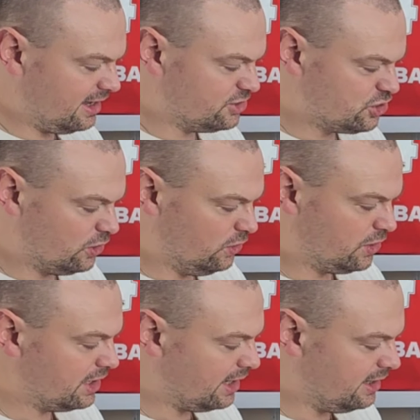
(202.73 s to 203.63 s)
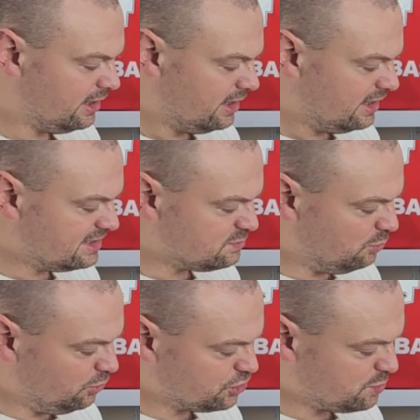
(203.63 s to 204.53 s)
as you're looking at it, is
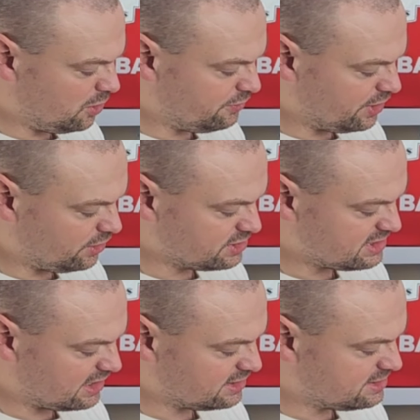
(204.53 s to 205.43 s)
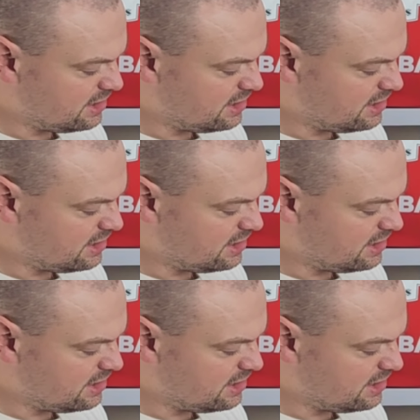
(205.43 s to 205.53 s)
much more in contact.